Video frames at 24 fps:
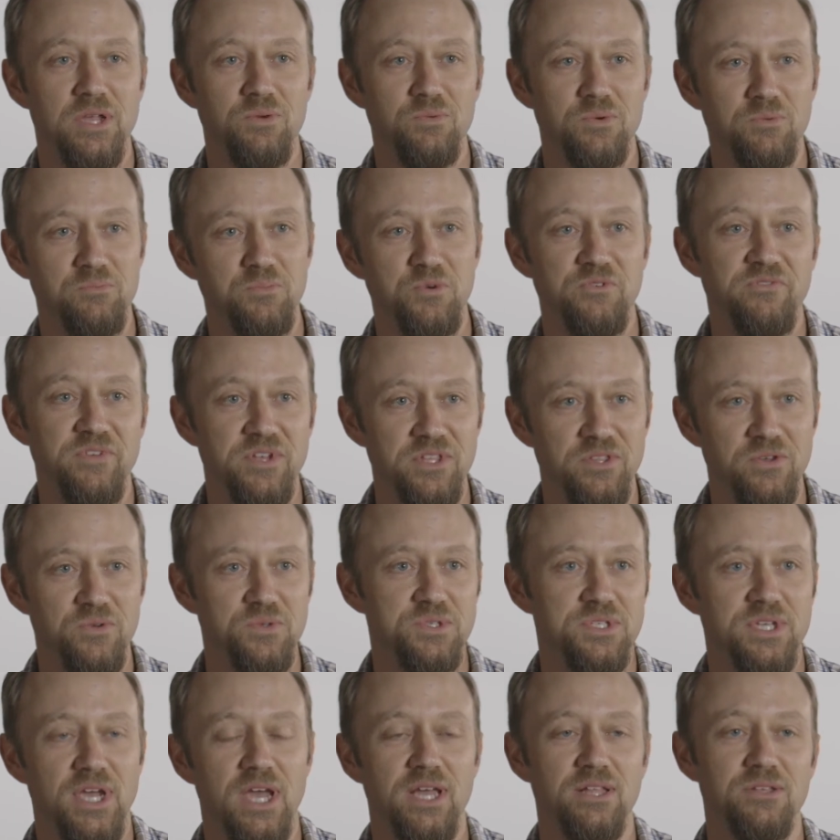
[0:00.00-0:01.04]
removing those
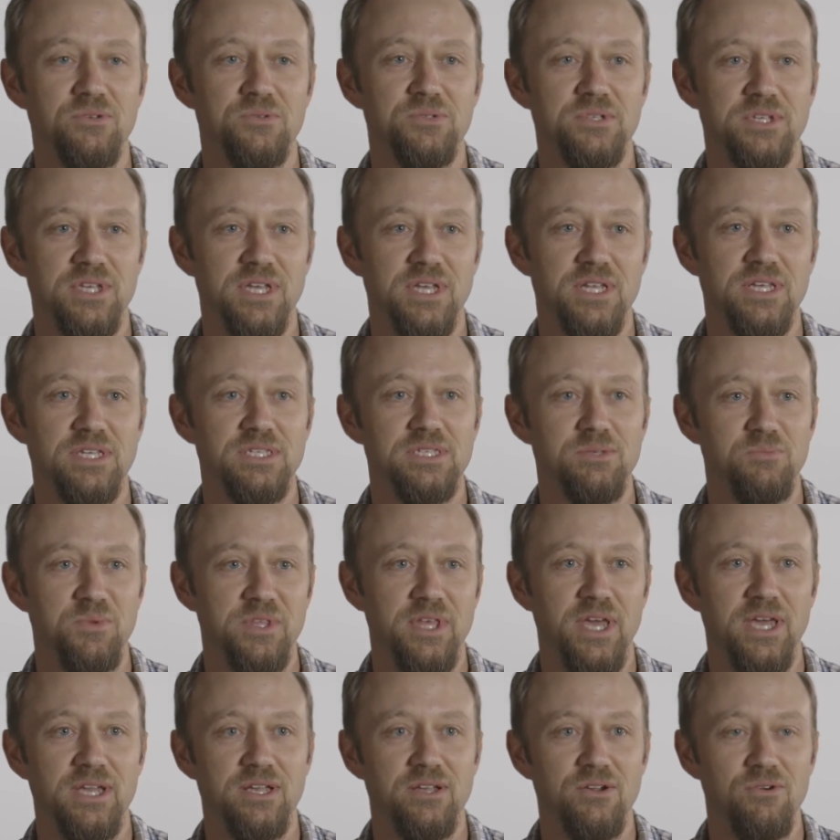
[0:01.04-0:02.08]
silos and getting some of
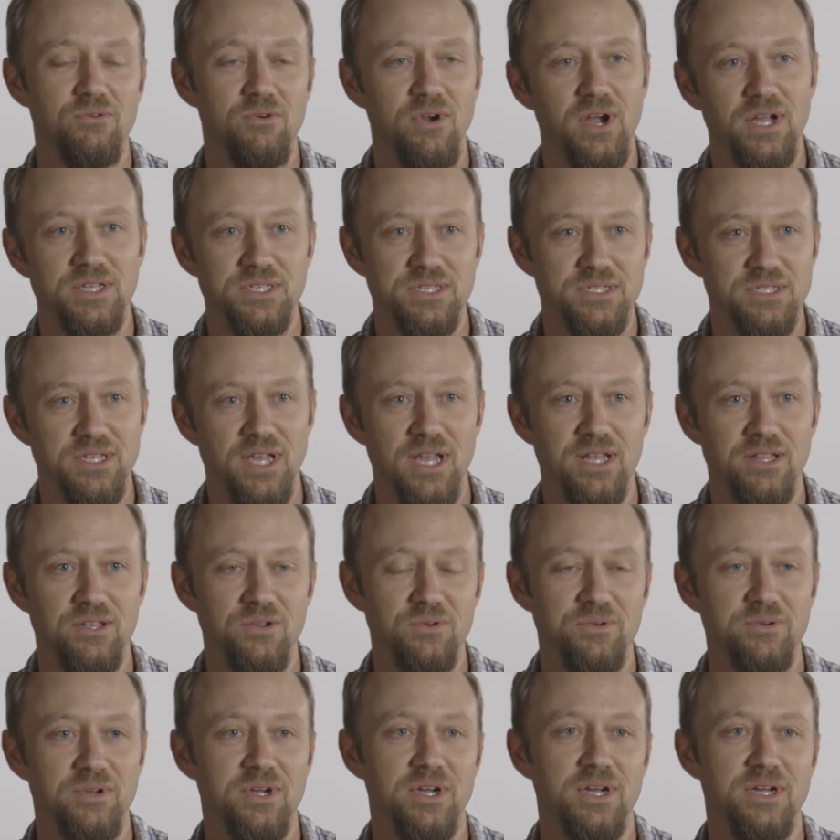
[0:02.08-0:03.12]
that cross
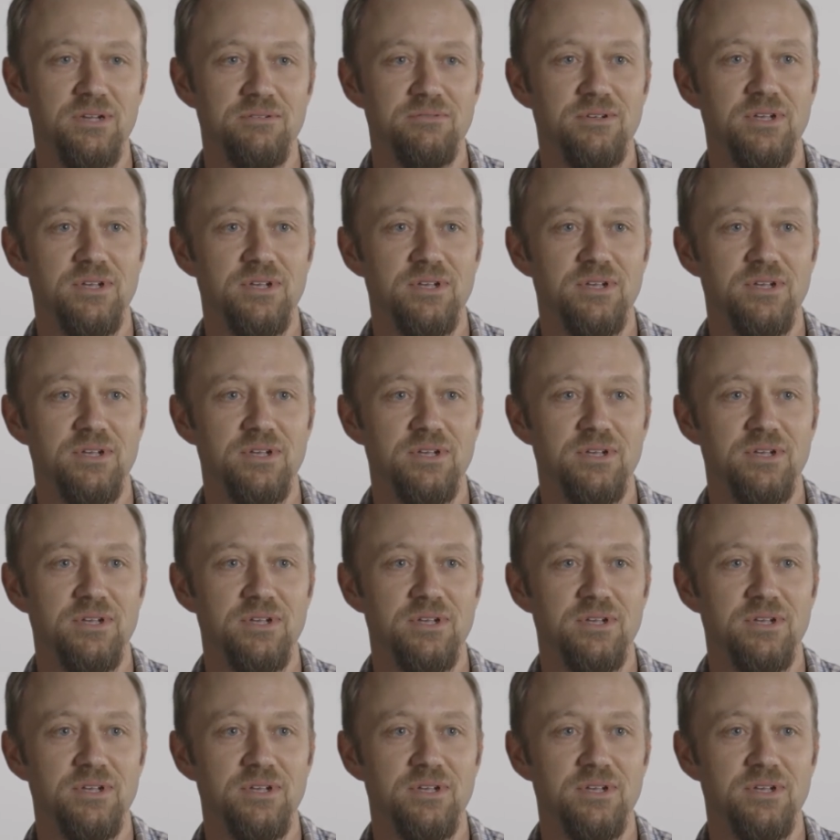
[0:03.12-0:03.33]
silo uh,